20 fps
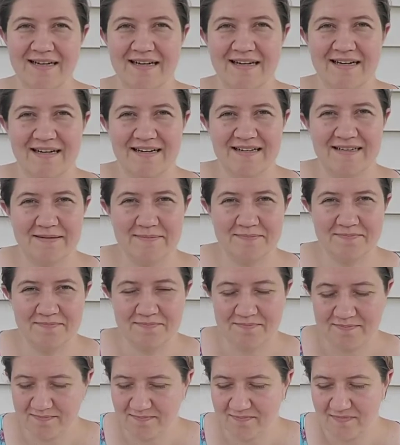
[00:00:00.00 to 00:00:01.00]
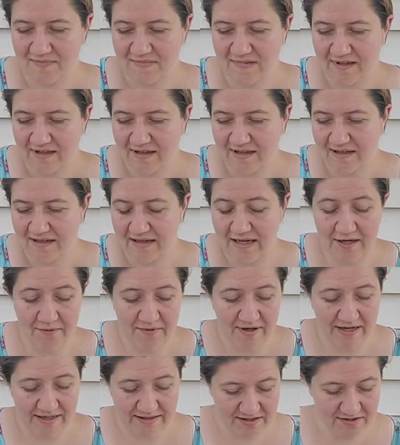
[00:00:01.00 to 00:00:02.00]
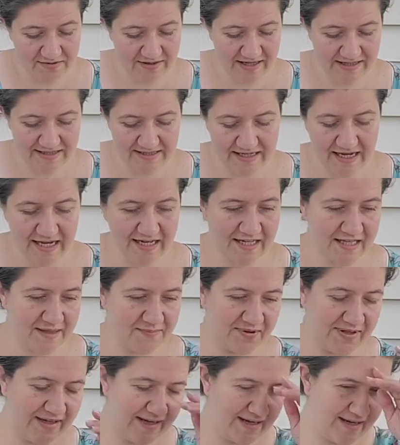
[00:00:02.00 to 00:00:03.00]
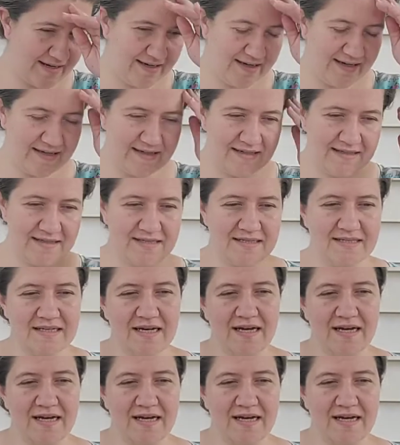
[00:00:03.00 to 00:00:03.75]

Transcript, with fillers: Um, anyway, so that's kind of the plan is uh,